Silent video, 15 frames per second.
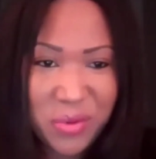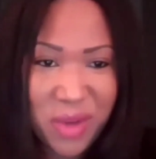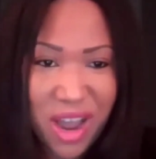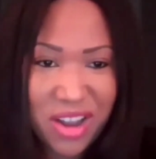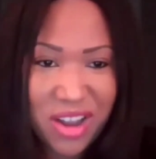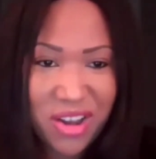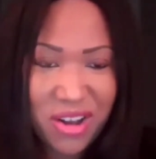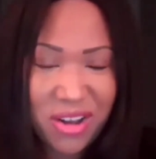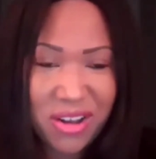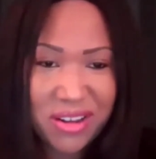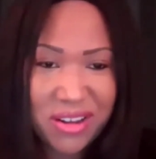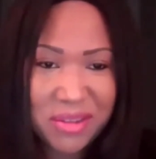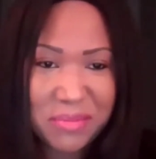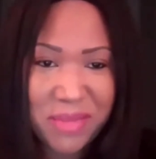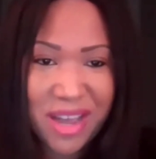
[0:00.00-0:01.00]
who I
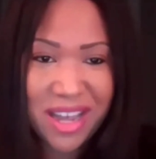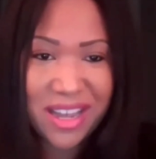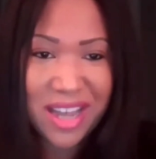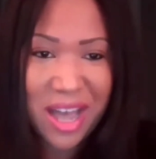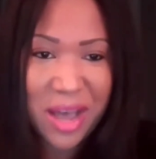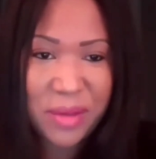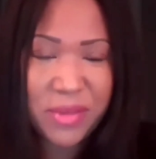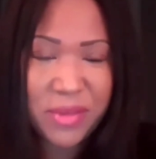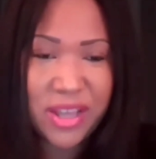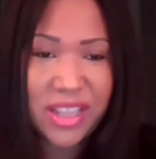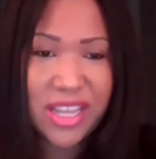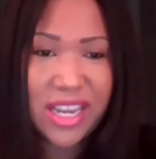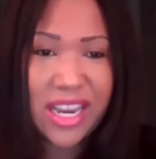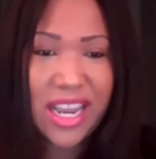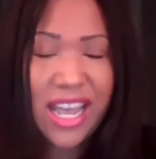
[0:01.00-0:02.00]
call my
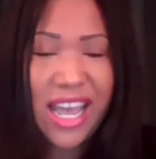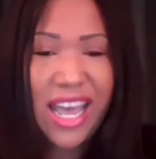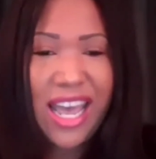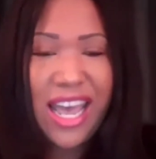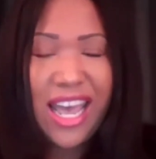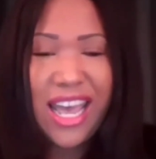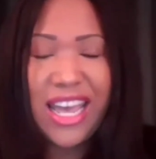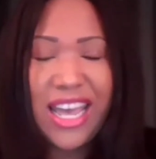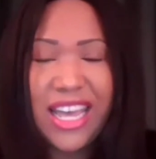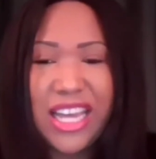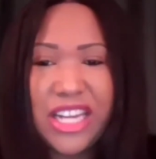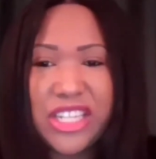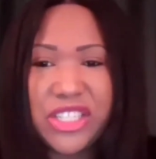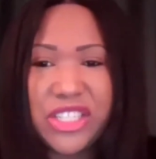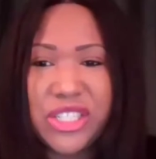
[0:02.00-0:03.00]
godmother.
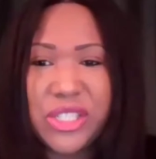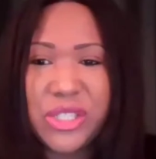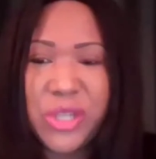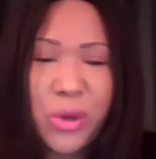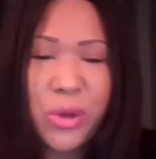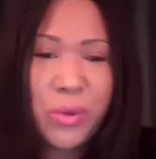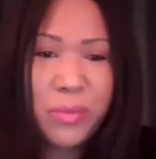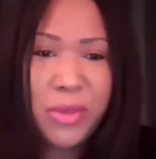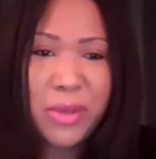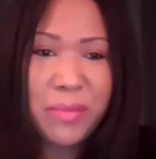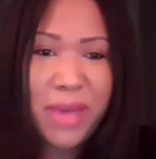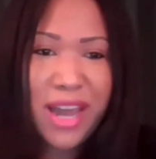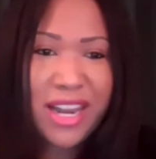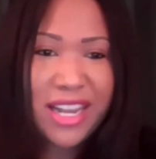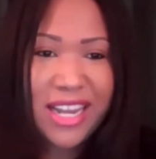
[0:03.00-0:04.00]
And she told me
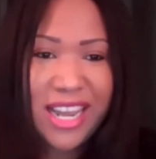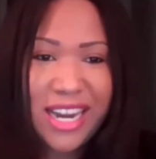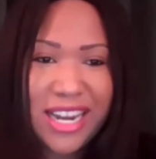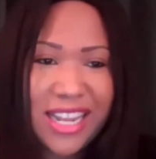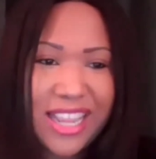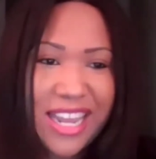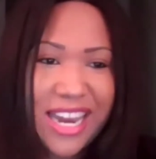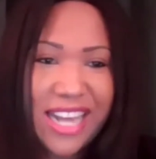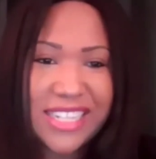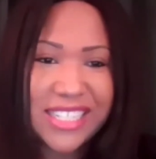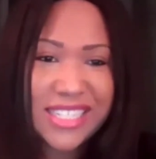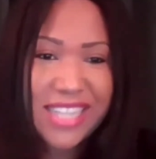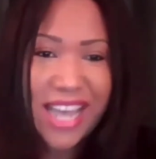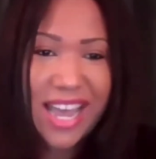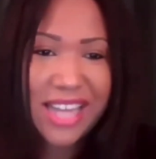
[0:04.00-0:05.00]
about a lady that I
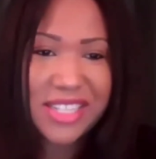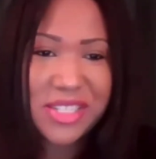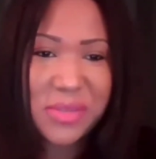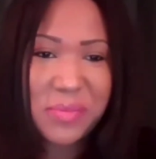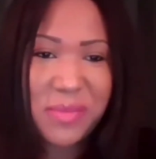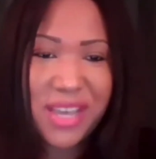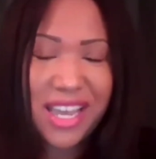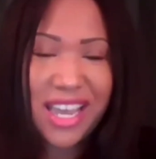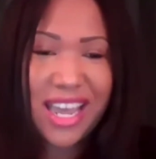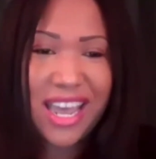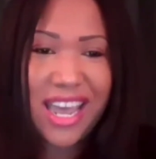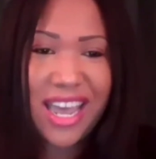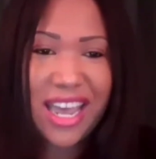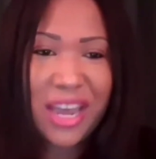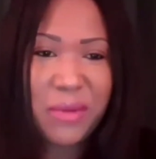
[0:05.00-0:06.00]
just had to
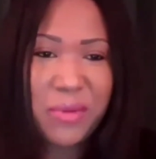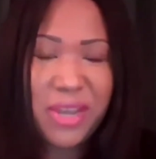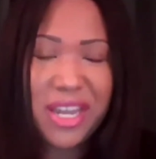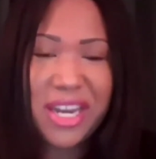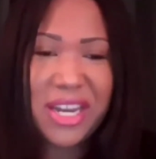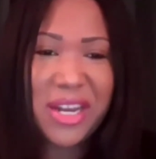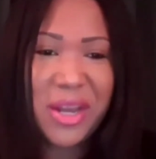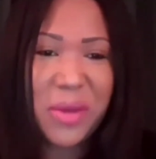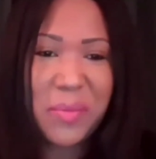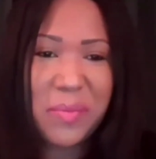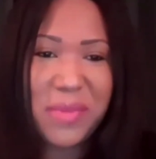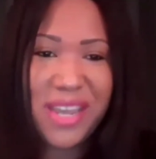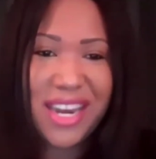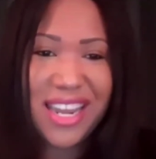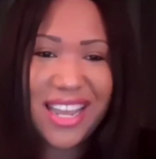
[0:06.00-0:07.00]
meet, and we ended up
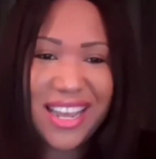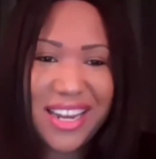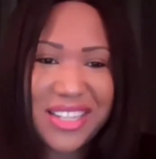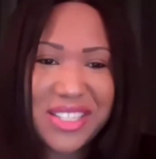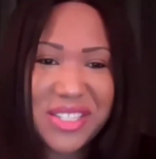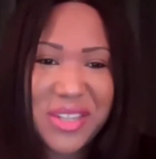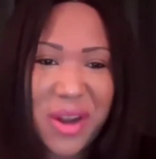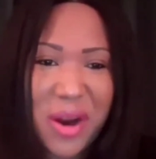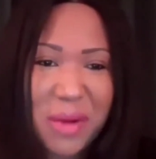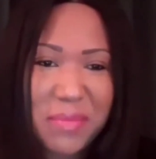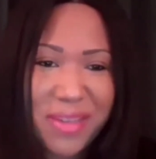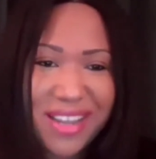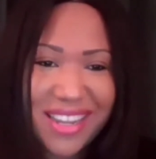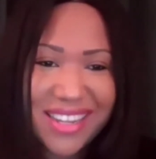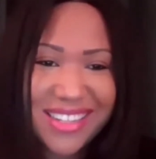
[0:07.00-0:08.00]
meeting at a
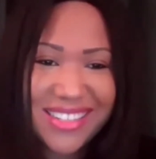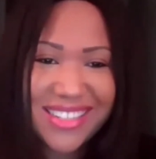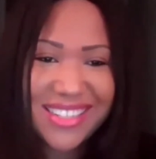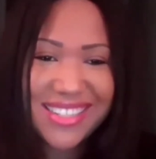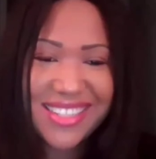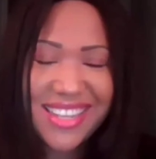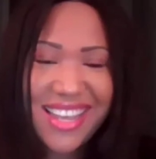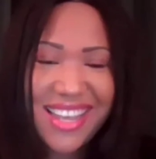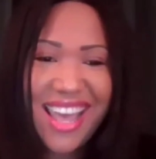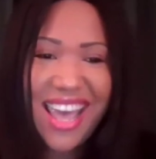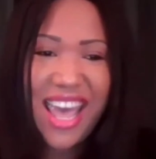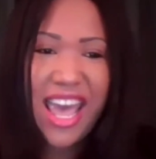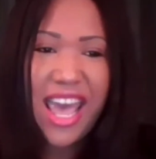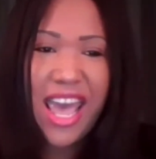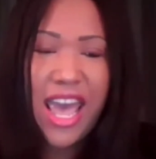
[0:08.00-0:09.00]
Starbucks.
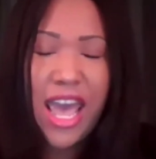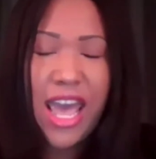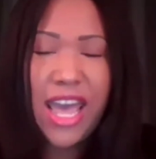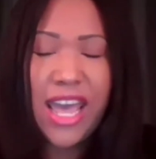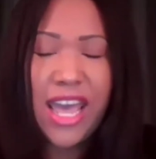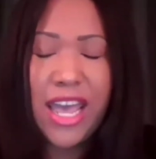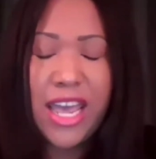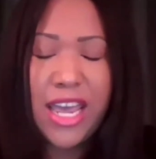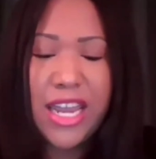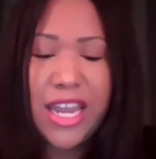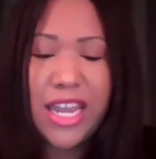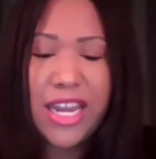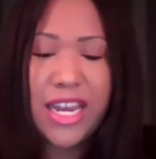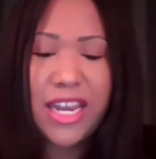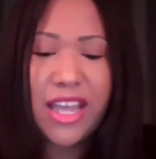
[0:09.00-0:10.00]

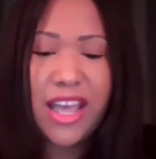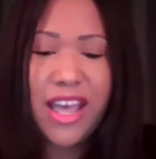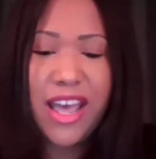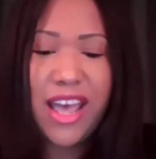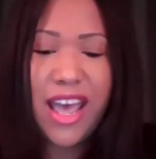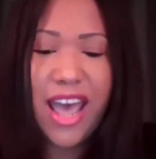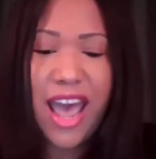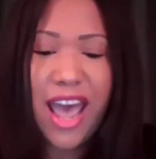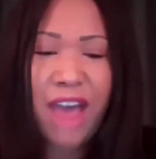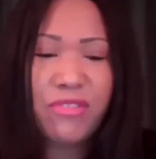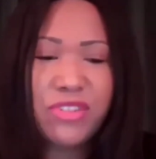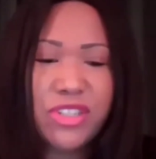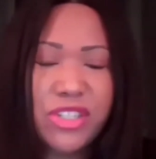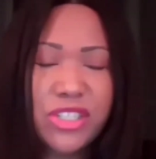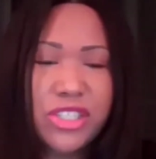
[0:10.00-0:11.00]
And
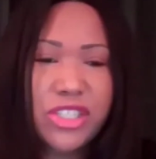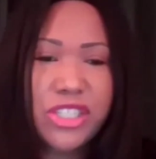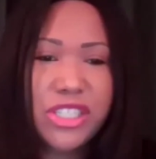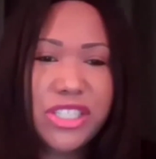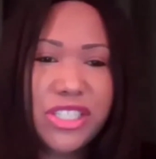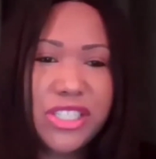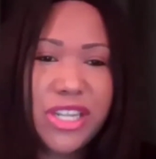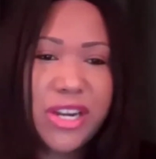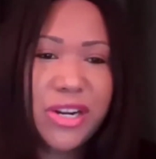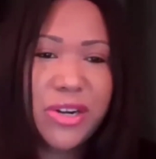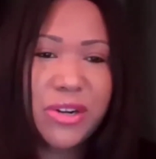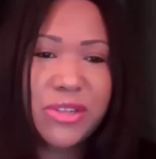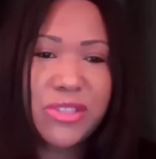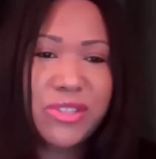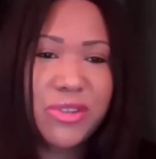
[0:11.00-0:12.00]
after she
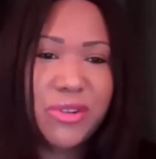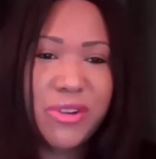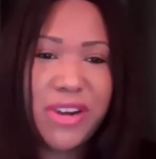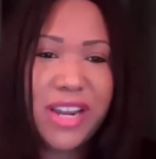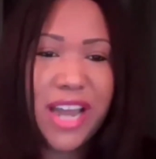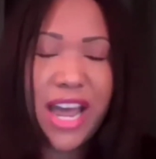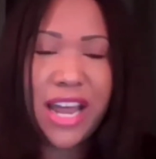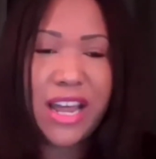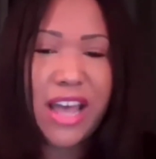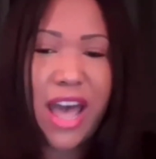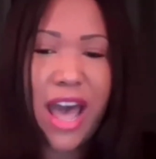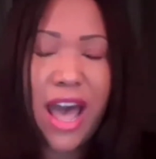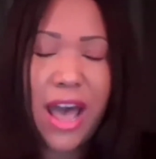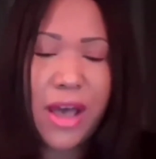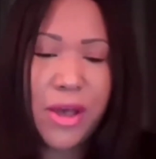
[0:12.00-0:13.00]
shared her story, I
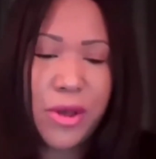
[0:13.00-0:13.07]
